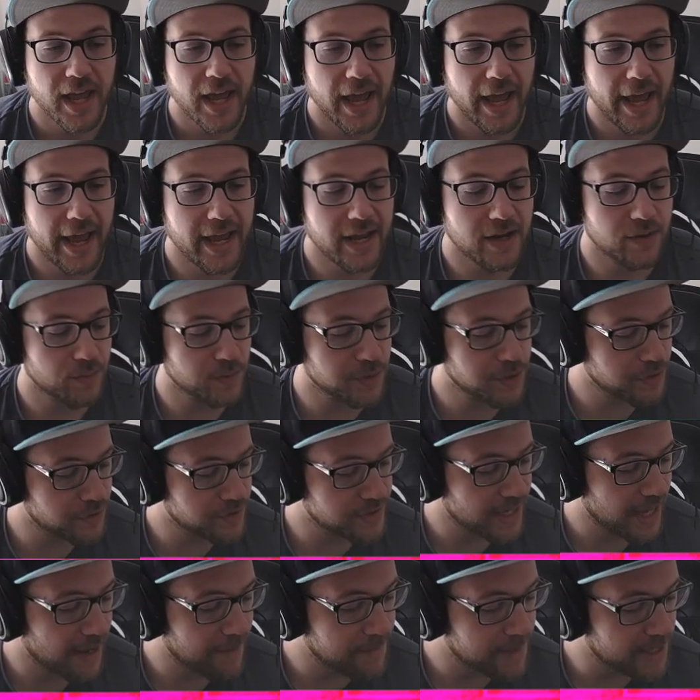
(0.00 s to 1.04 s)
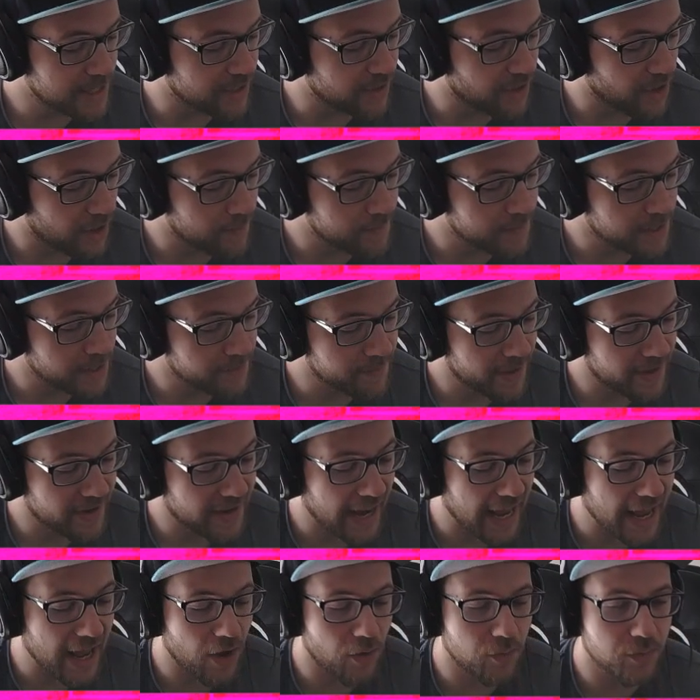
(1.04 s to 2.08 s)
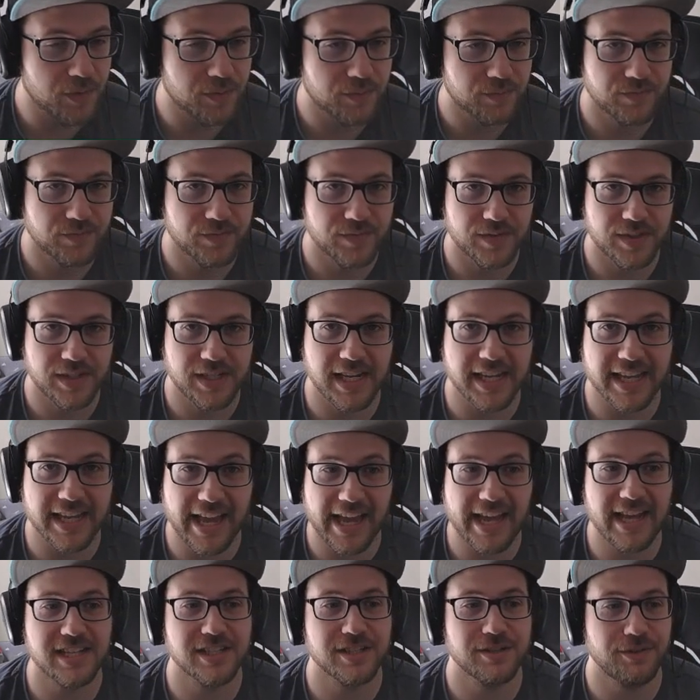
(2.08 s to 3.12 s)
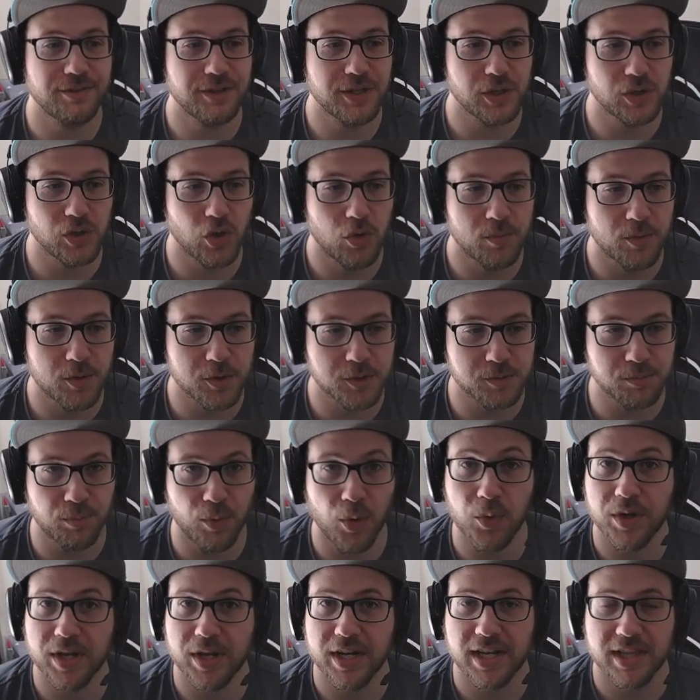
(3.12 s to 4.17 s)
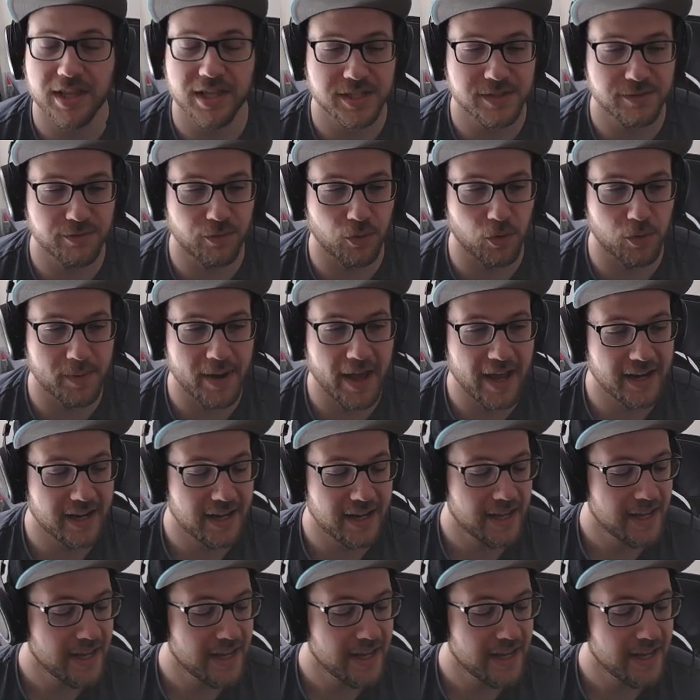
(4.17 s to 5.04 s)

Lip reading: And Richard Zapp made a comment about how negates feel almost broken in this format.